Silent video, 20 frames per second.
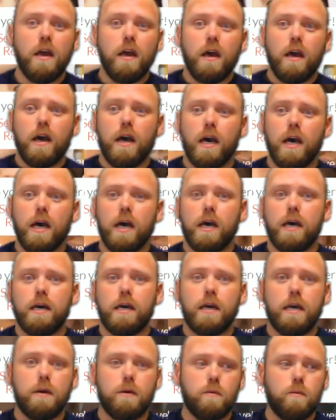Uh,
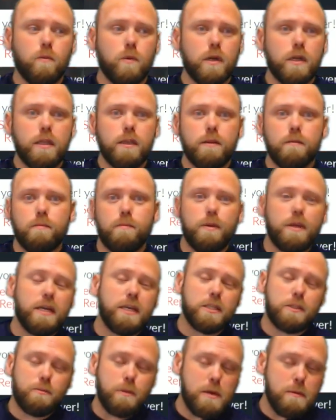one of the
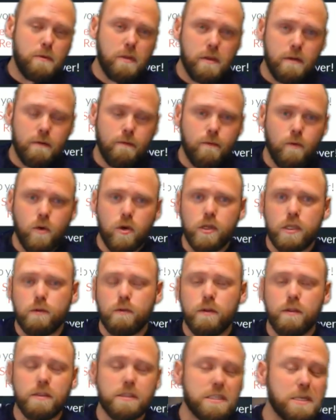biggest people that I've worked
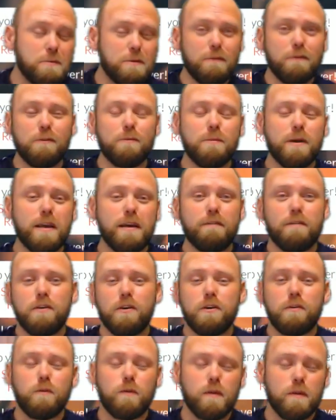with, some of you may have
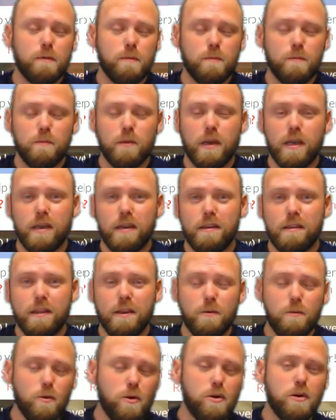heard with them, uh,
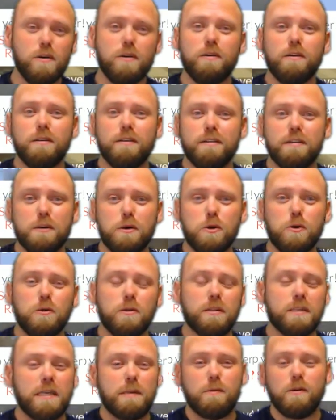they were
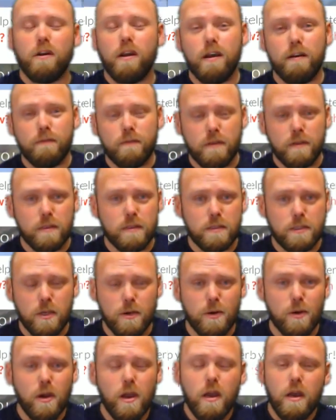called Team Crafted.
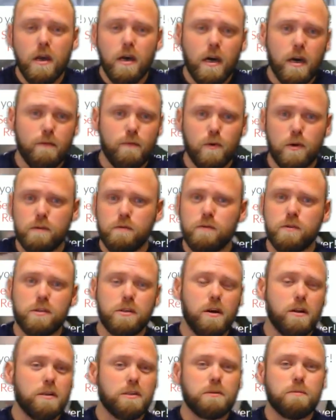So I've worked with
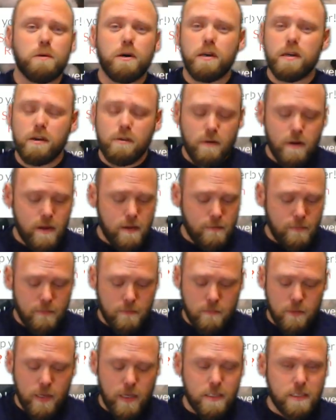Scotters
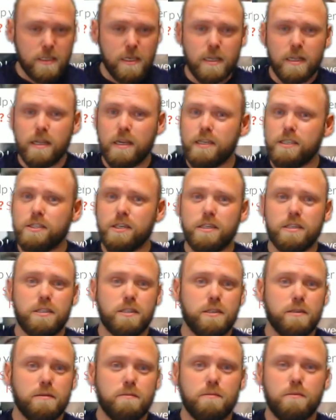Minecraft, uh, Sunday
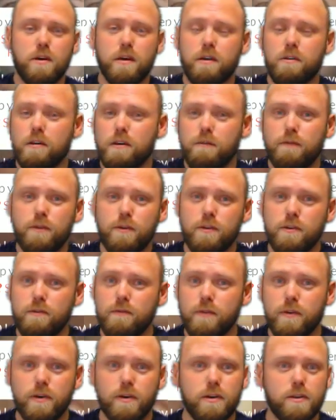Jason Minecraft
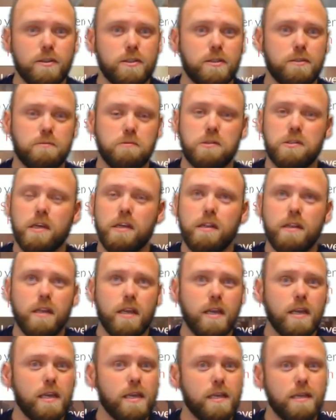Universe,
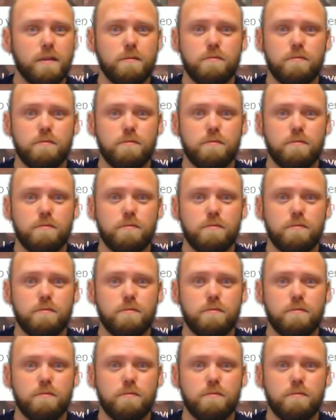Sunday